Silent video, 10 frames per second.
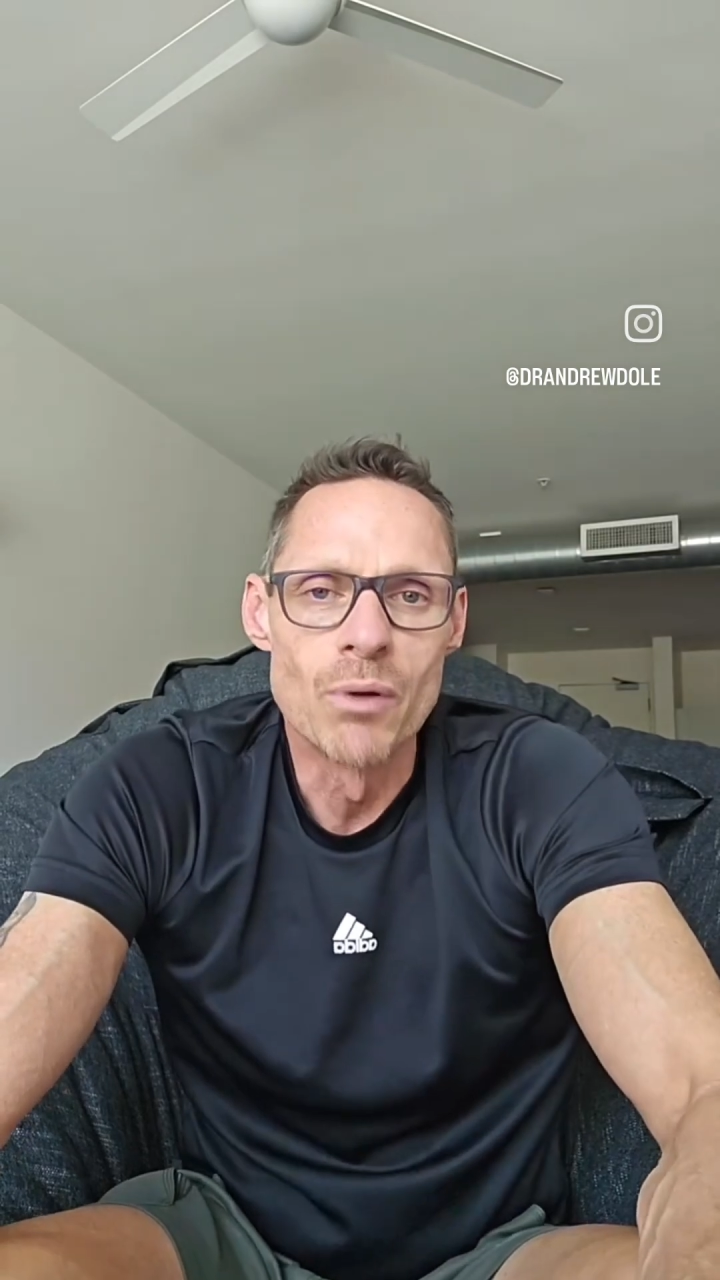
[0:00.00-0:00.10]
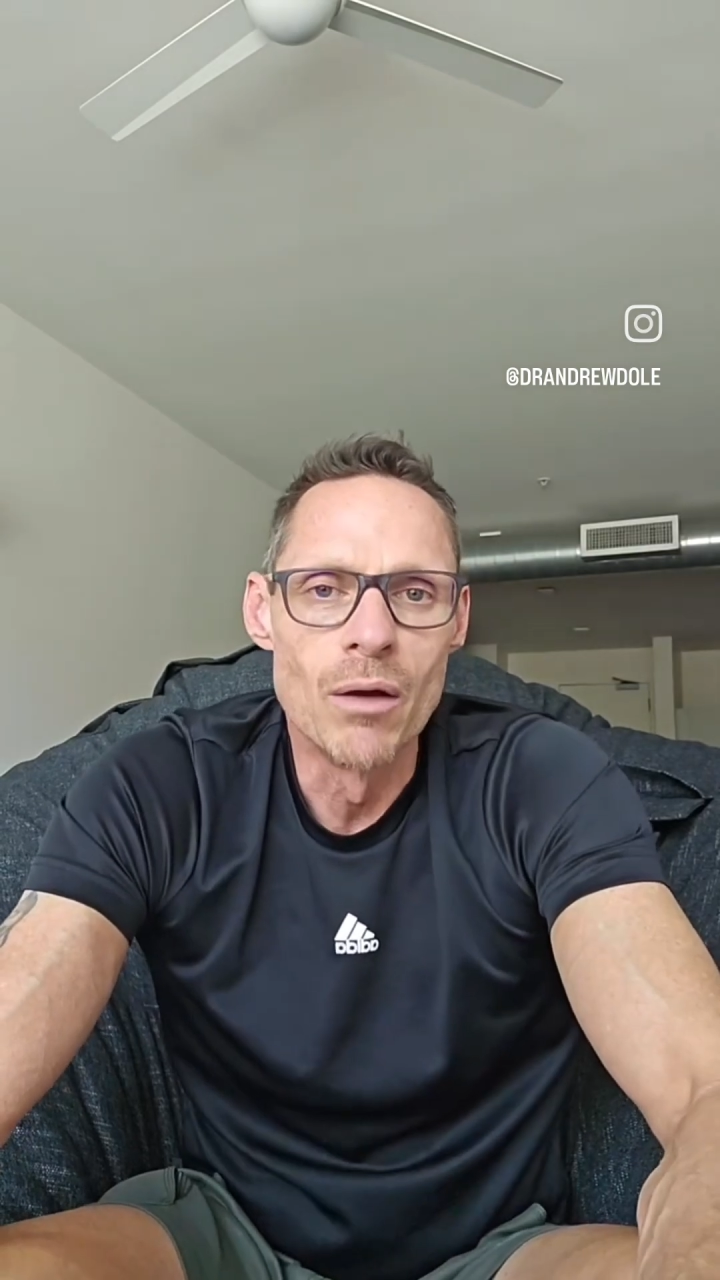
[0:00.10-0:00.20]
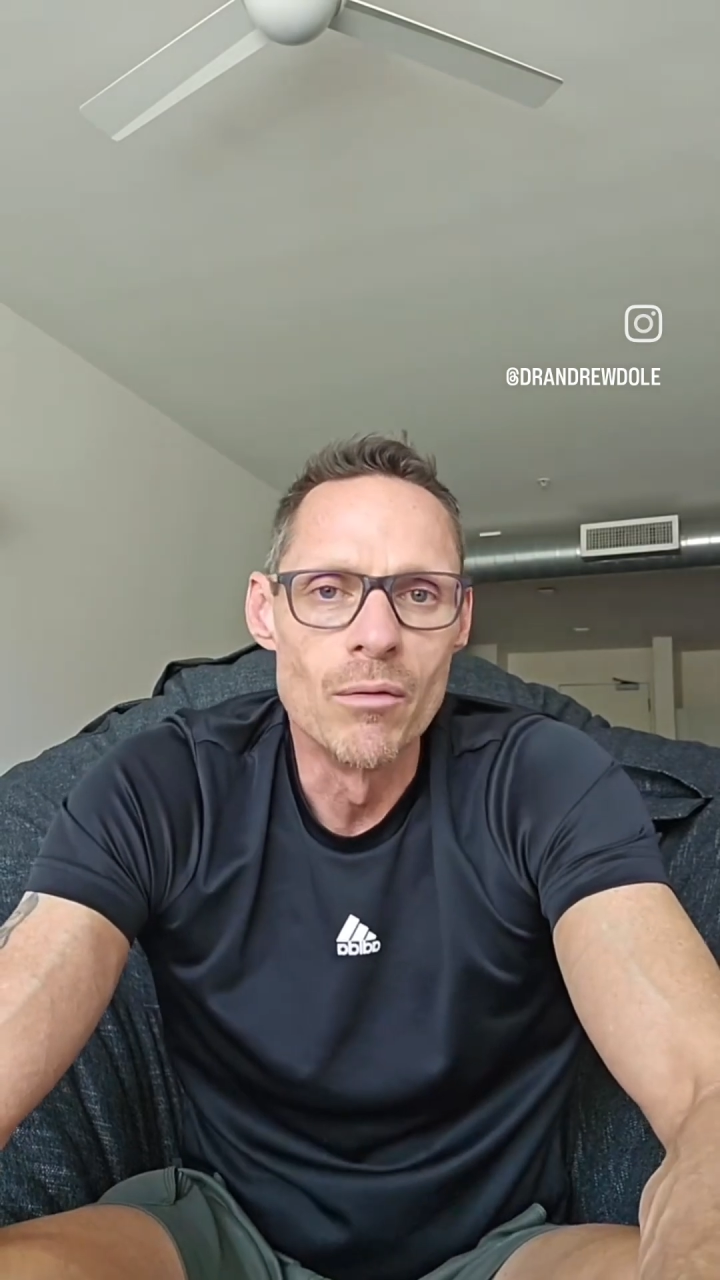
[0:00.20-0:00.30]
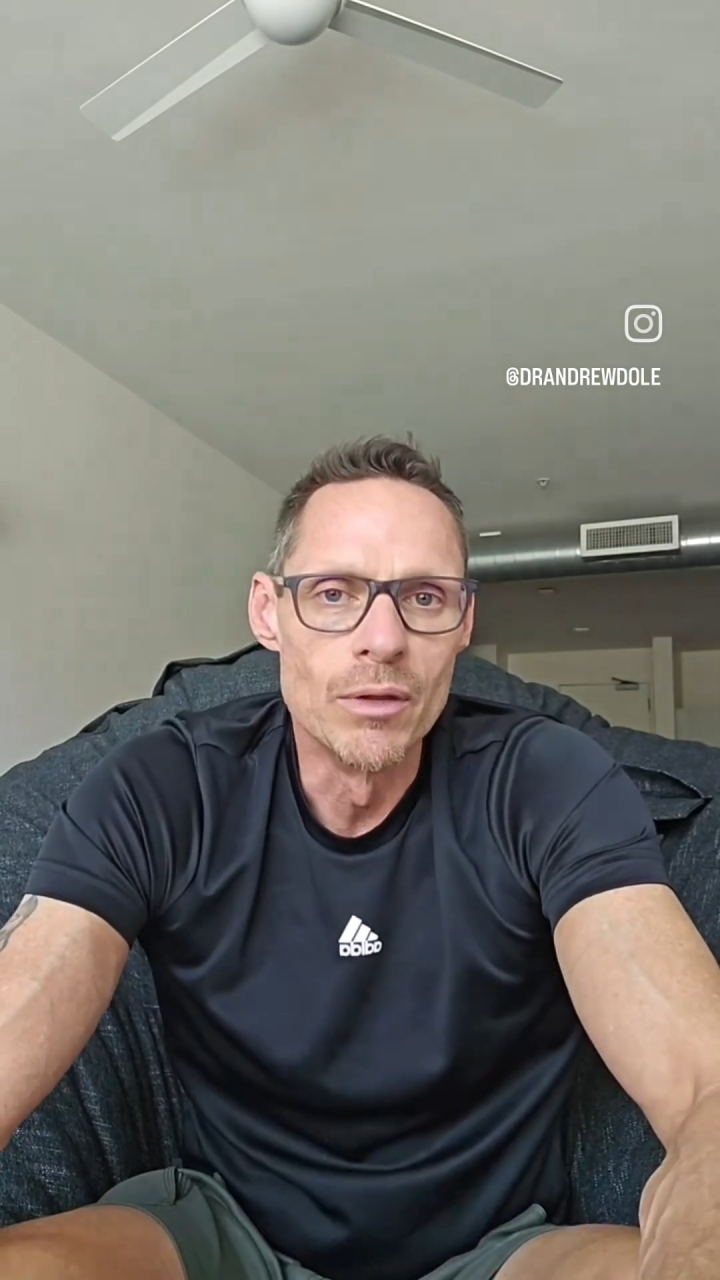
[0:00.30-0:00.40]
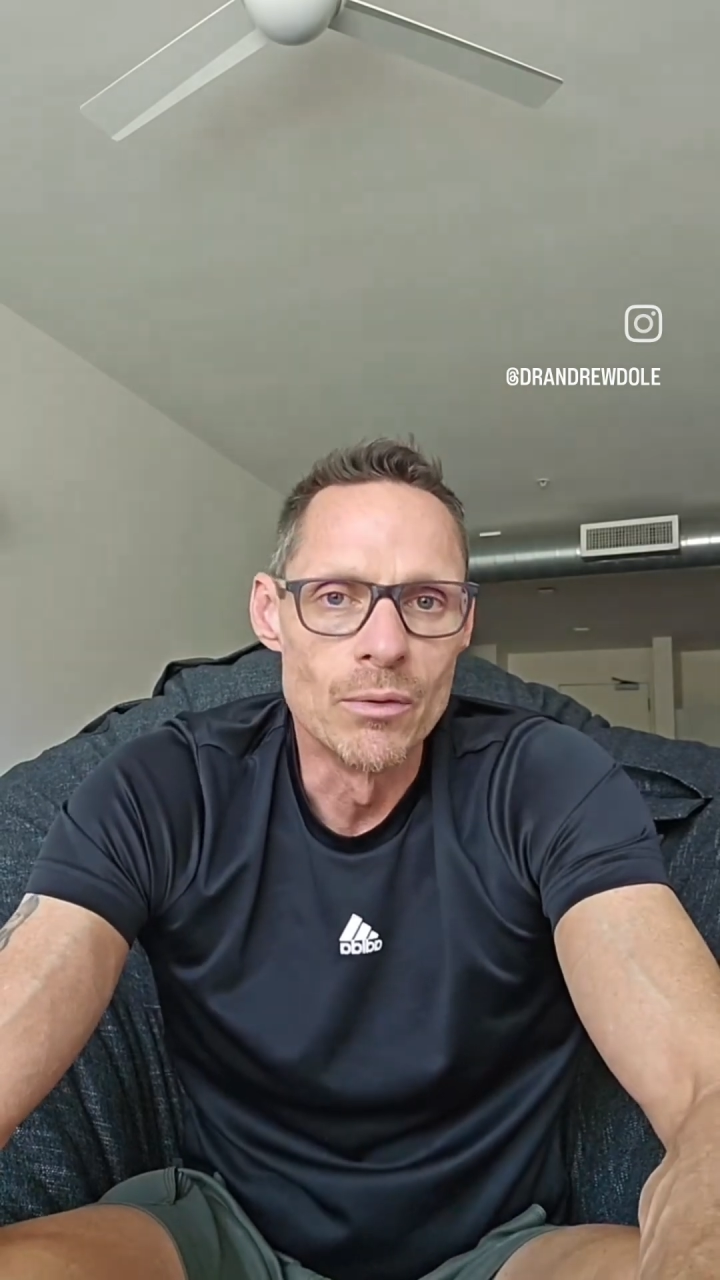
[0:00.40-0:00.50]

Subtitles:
probably